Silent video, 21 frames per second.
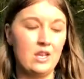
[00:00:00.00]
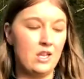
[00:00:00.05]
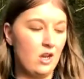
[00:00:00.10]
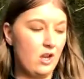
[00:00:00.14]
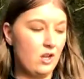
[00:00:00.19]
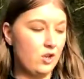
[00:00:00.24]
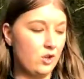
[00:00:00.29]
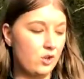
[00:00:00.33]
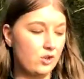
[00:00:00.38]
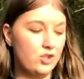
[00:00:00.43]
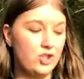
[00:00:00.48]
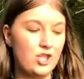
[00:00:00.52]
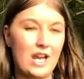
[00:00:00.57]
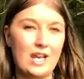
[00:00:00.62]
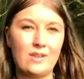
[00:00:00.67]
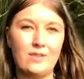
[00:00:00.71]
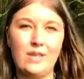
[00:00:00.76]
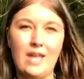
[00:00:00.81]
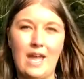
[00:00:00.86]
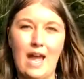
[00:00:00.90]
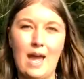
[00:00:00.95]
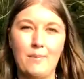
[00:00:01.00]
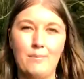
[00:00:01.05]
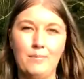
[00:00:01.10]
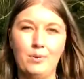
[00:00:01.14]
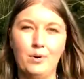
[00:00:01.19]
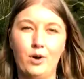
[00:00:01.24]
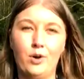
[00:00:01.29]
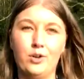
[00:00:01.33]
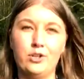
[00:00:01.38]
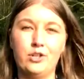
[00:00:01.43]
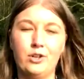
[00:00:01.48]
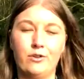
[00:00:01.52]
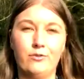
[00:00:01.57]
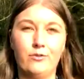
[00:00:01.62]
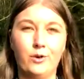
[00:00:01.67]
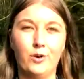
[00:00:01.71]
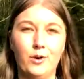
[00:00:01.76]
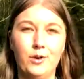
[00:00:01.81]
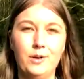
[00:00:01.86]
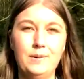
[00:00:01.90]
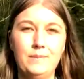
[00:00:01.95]
you can check the app on your
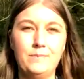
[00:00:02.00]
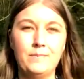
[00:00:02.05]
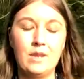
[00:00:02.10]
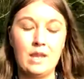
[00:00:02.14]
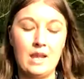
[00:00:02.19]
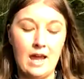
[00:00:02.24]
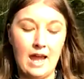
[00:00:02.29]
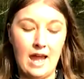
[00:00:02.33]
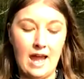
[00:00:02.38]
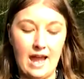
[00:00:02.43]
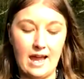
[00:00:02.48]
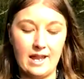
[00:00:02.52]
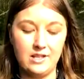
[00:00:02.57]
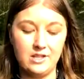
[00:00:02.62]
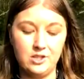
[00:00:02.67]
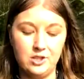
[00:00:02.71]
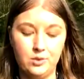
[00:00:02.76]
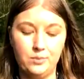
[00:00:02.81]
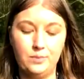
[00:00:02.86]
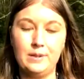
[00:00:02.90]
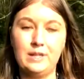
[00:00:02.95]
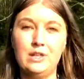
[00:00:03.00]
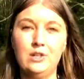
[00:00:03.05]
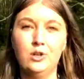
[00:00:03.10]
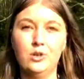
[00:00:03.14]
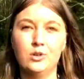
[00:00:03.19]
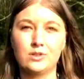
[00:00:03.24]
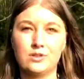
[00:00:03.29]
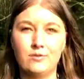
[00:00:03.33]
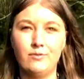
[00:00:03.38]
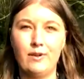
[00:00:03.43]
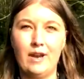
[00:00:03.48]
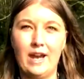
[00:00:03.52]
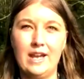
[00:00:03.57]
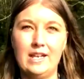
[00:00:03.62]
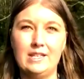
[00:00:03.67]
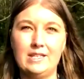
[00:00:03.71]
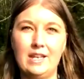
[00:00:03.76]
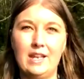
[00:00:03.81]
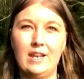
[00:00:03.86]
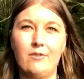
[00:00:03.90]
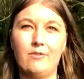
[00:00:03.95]
phone and you'll be notified
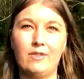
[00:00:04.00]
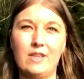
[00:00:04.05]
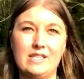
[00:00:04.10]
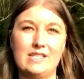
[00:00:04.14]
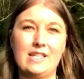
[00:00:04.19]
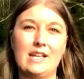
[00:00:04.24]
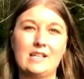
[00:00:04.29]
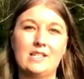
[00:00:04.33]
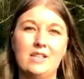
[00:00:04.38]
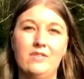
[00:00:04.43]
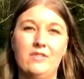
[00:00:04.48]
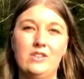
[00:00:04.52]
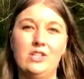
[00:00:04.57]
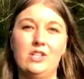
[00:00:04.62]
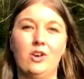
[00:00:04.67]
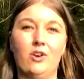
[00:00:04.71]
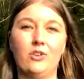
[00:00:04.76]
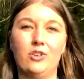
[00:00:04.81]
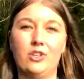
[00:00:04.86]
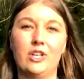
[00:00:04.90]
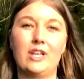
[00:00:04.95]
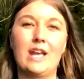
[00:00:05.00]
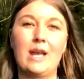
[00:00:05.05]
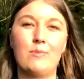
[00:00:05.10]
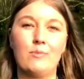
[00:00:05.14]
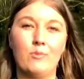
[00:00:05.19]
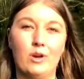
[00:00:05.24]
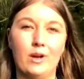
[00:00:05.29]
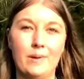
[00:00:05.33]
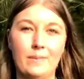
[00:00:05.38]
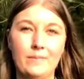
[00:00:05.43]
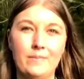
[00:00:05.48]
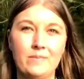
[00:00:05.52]
if there's activity on your camera.